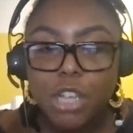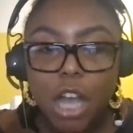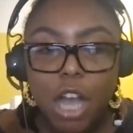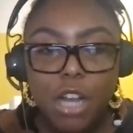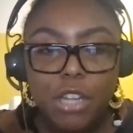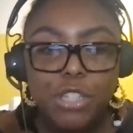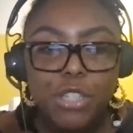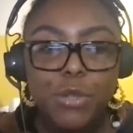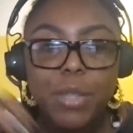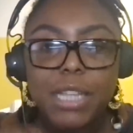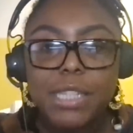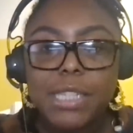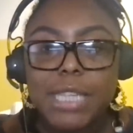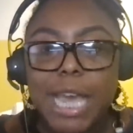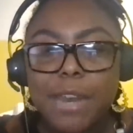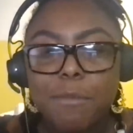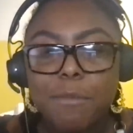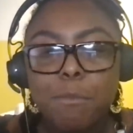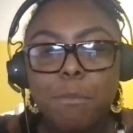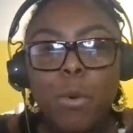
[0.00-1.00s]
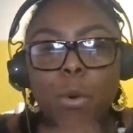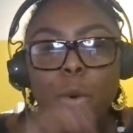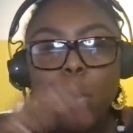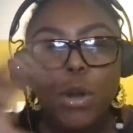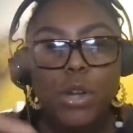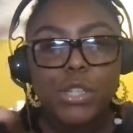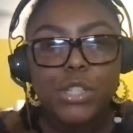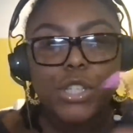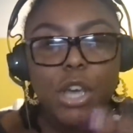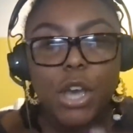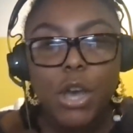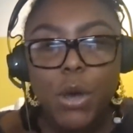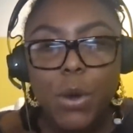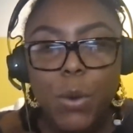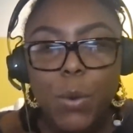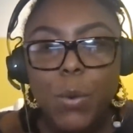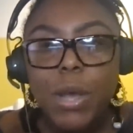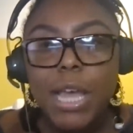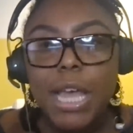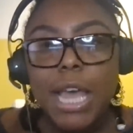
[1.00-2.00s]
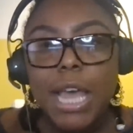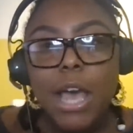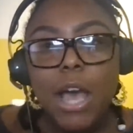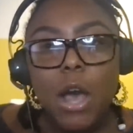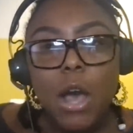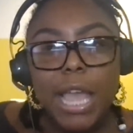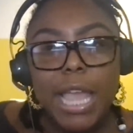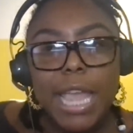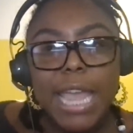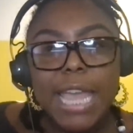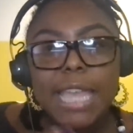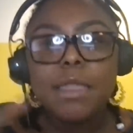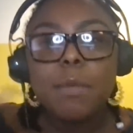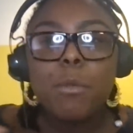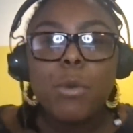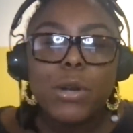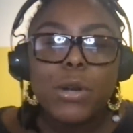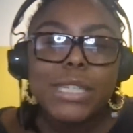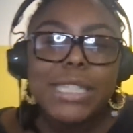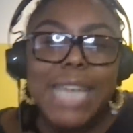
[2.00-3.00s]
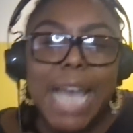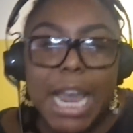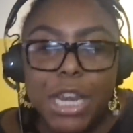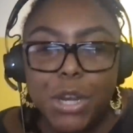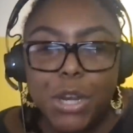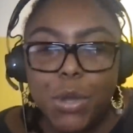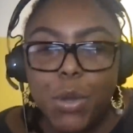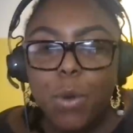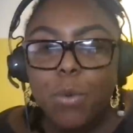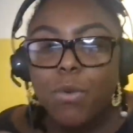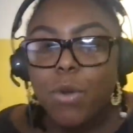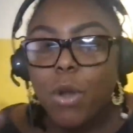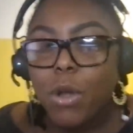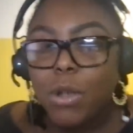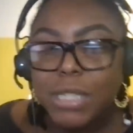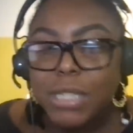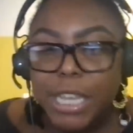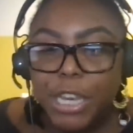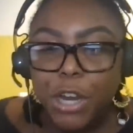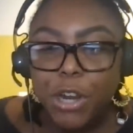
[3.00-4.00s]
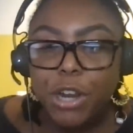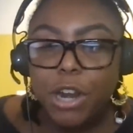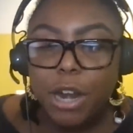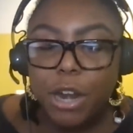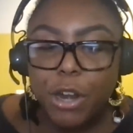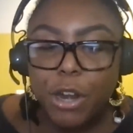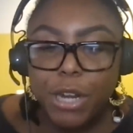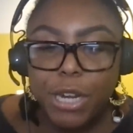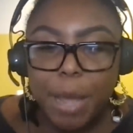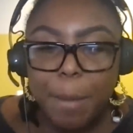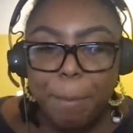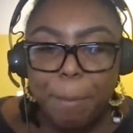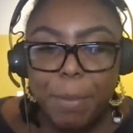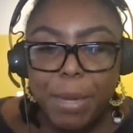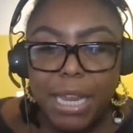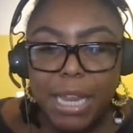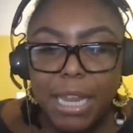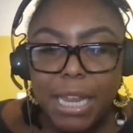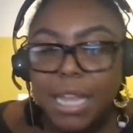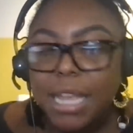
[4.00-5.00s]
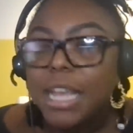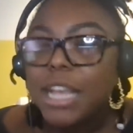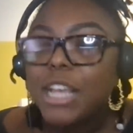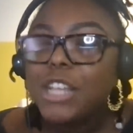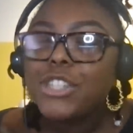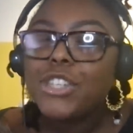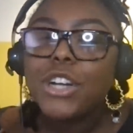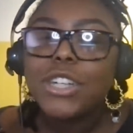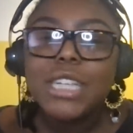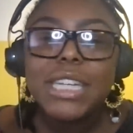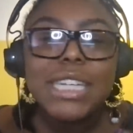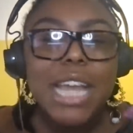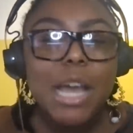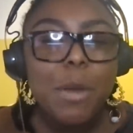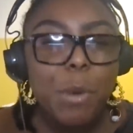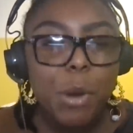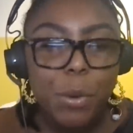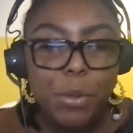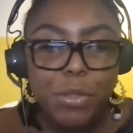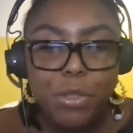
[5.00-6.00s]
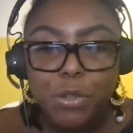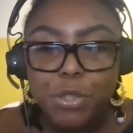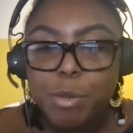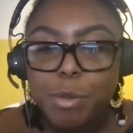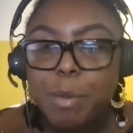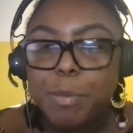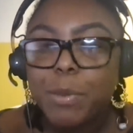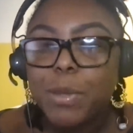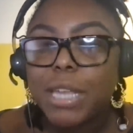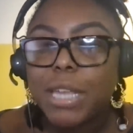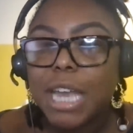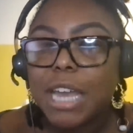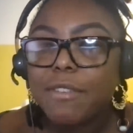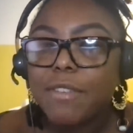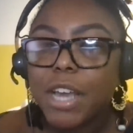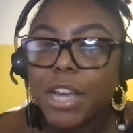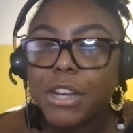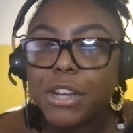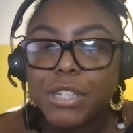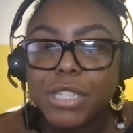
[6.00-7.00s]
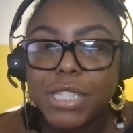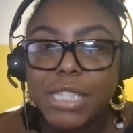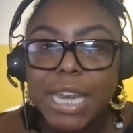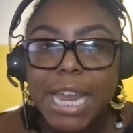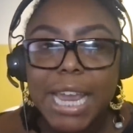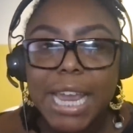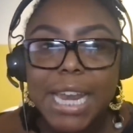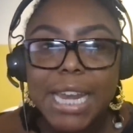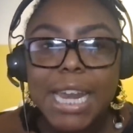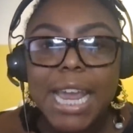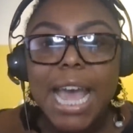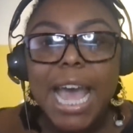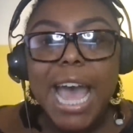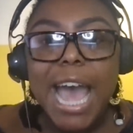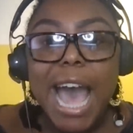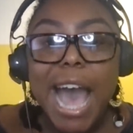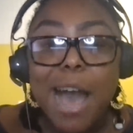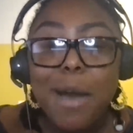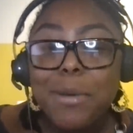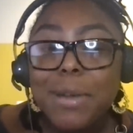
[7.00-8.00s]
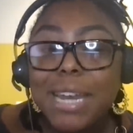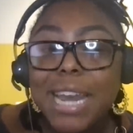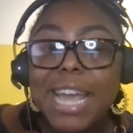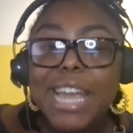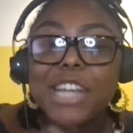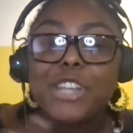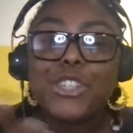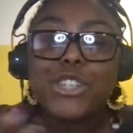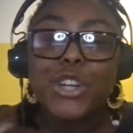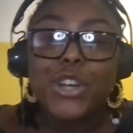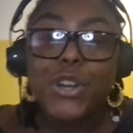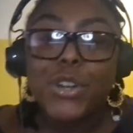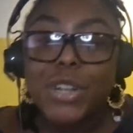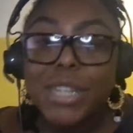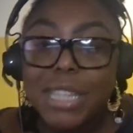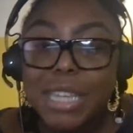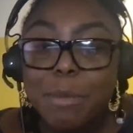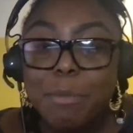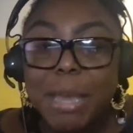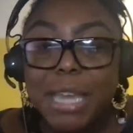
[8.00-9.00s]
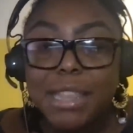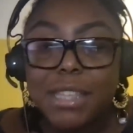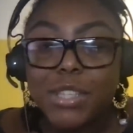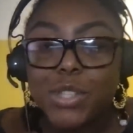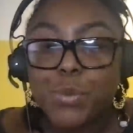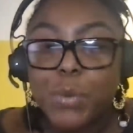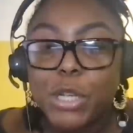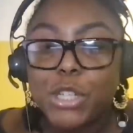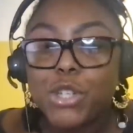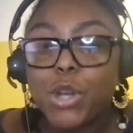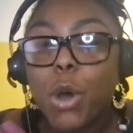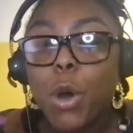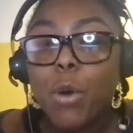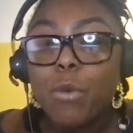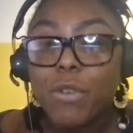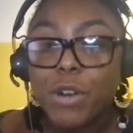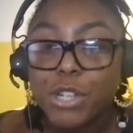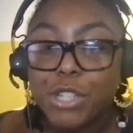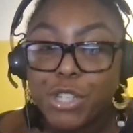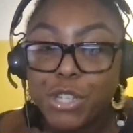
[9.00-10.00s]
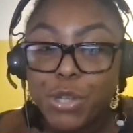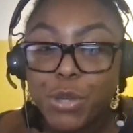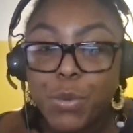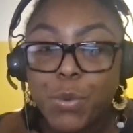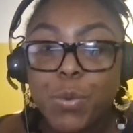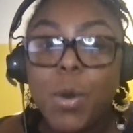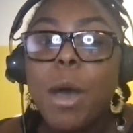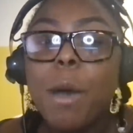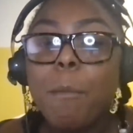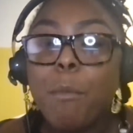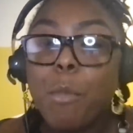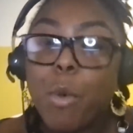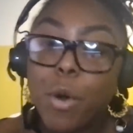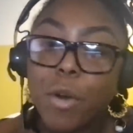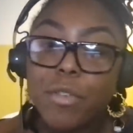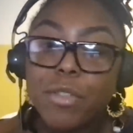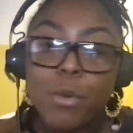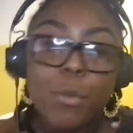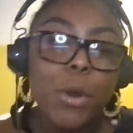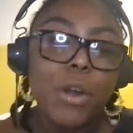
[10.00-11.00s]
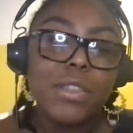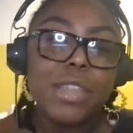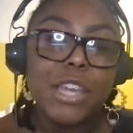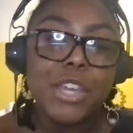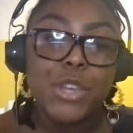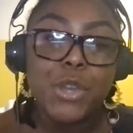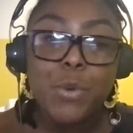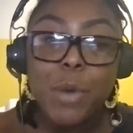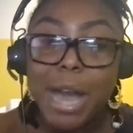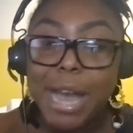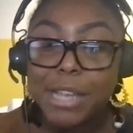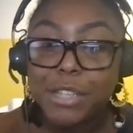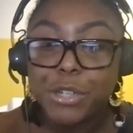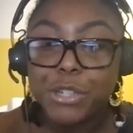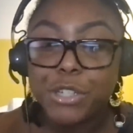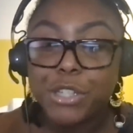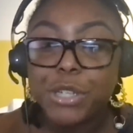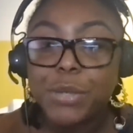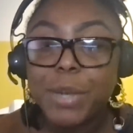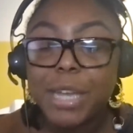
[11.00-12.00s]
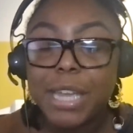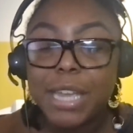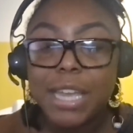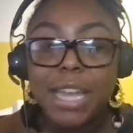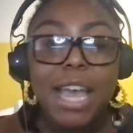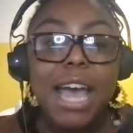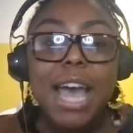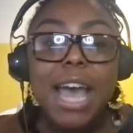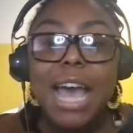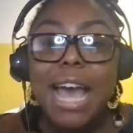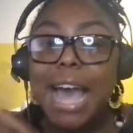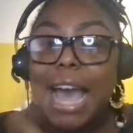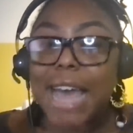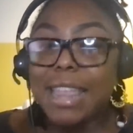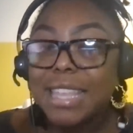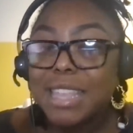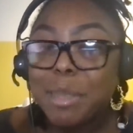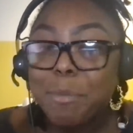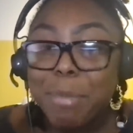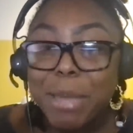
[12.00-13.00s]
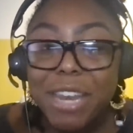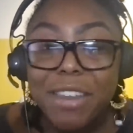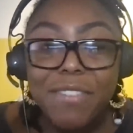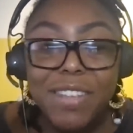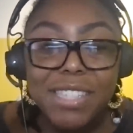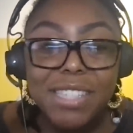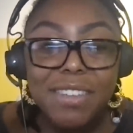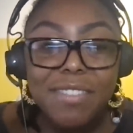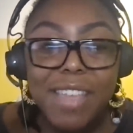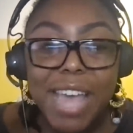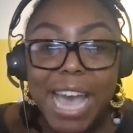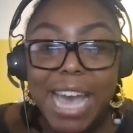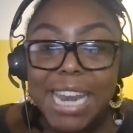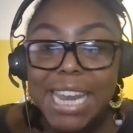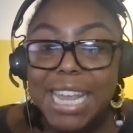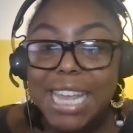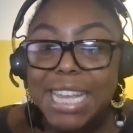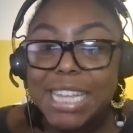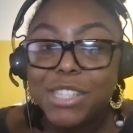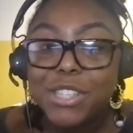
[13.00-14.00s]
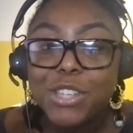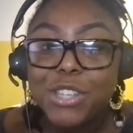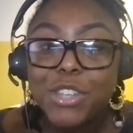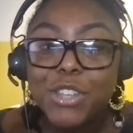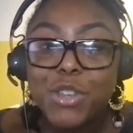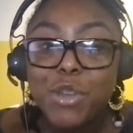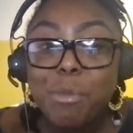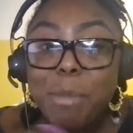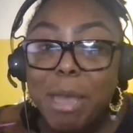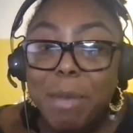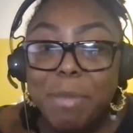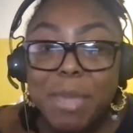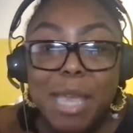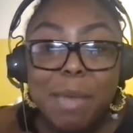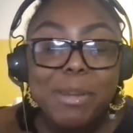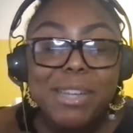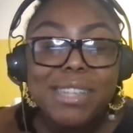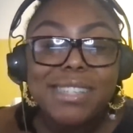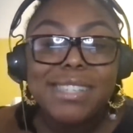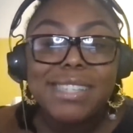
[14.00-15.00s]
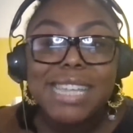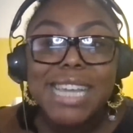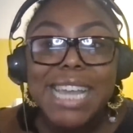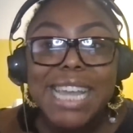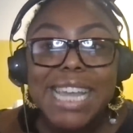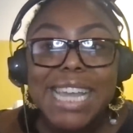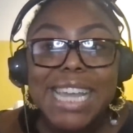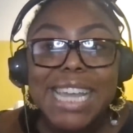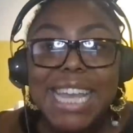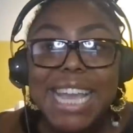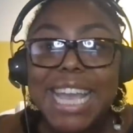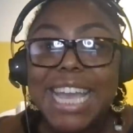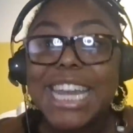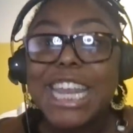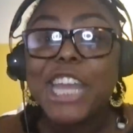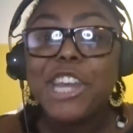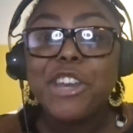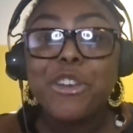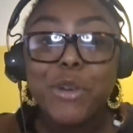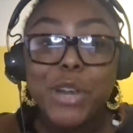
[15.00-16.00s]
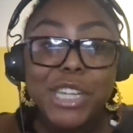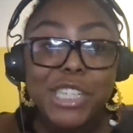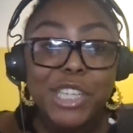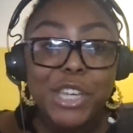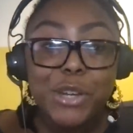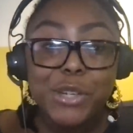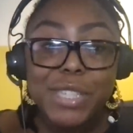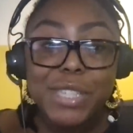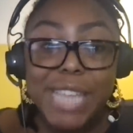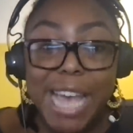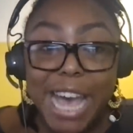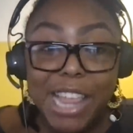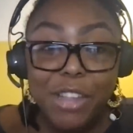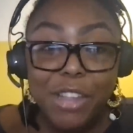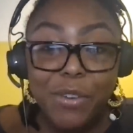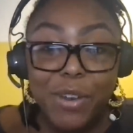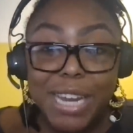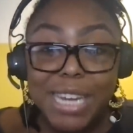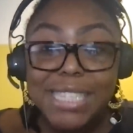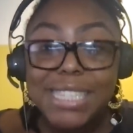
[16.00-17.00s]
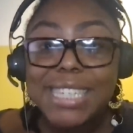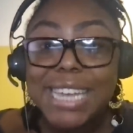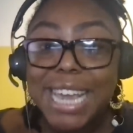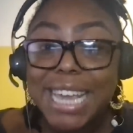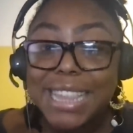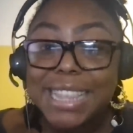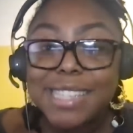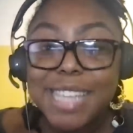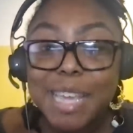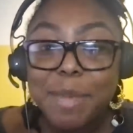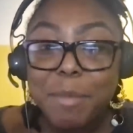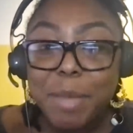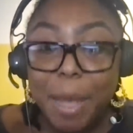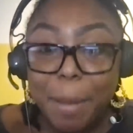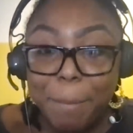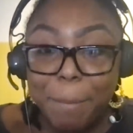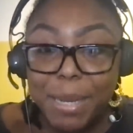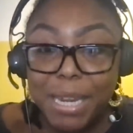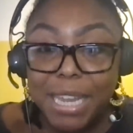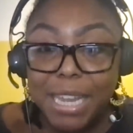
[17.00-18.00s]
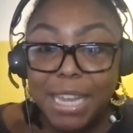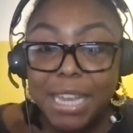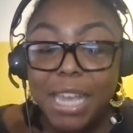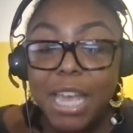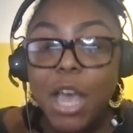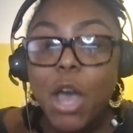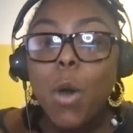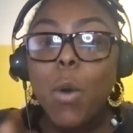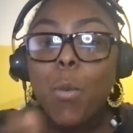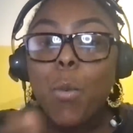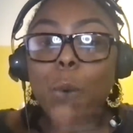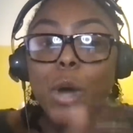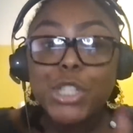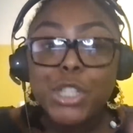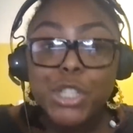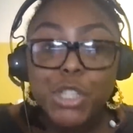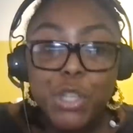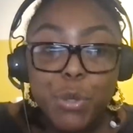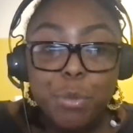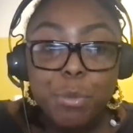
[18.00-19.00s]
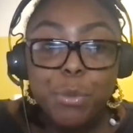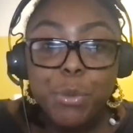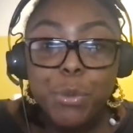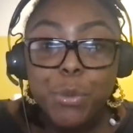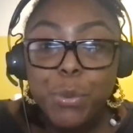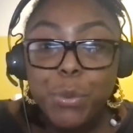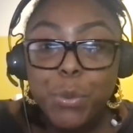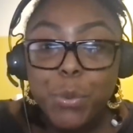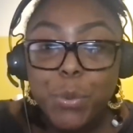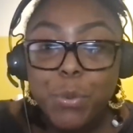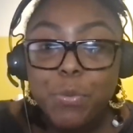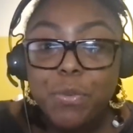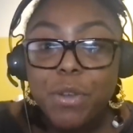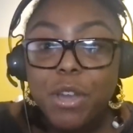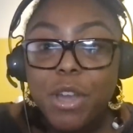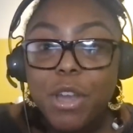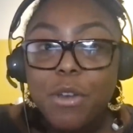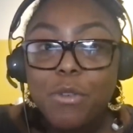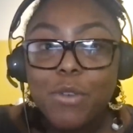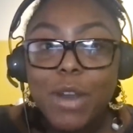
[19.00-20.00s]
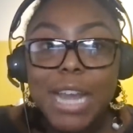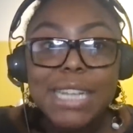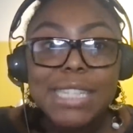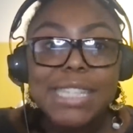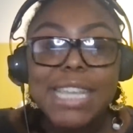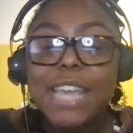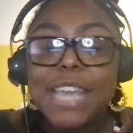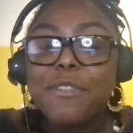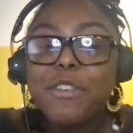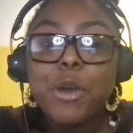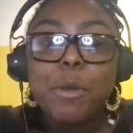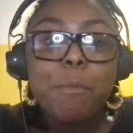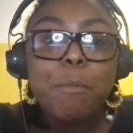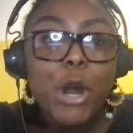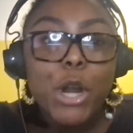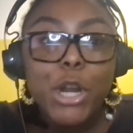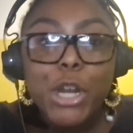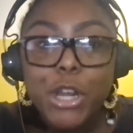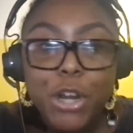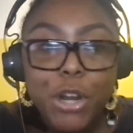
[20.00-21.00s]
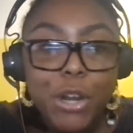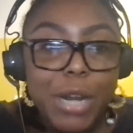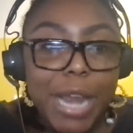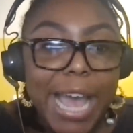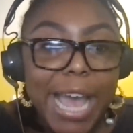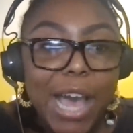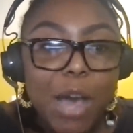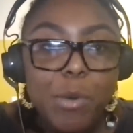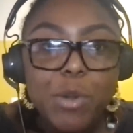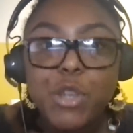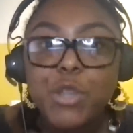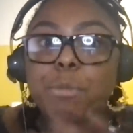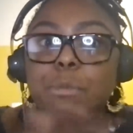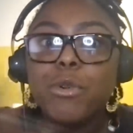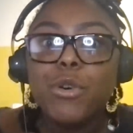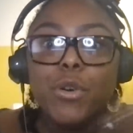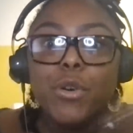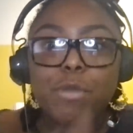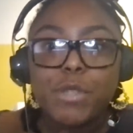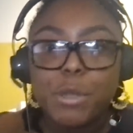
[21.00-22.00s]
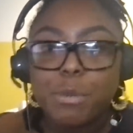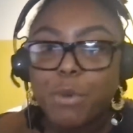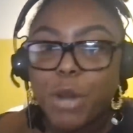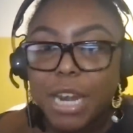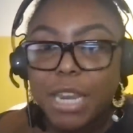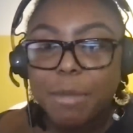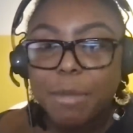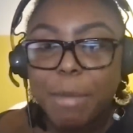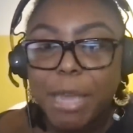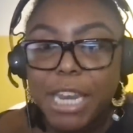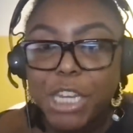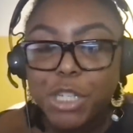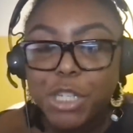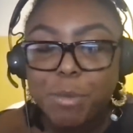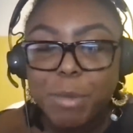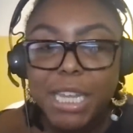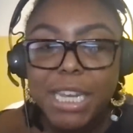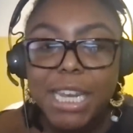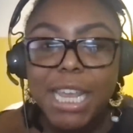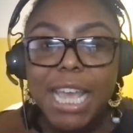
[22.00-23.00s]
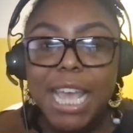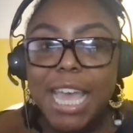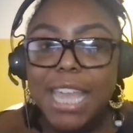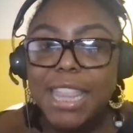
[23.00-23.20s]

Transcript: to talk to that's kind of more so in the more technical roles at your current company start mm-hmm. to network with those people and kind of understand how can i internally make the switch over to more of the work that you guys are doing i think the benefits of that is you may be able to see an increase in your salary staying at the same company once you move right say if you're a marketer now and you move to product management